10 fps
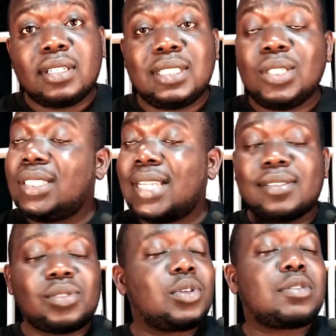It
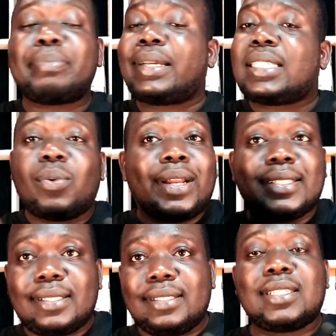does not matter what
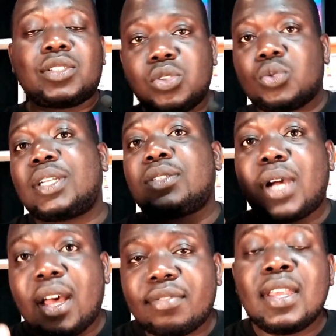it is, just use what you
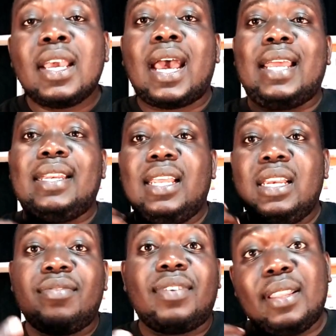have and
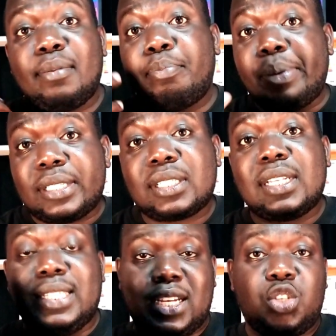deliver the
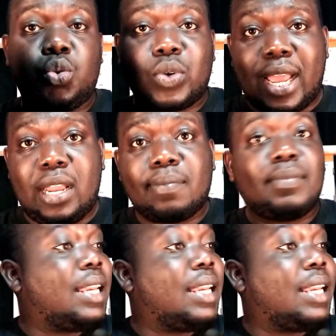best that you can.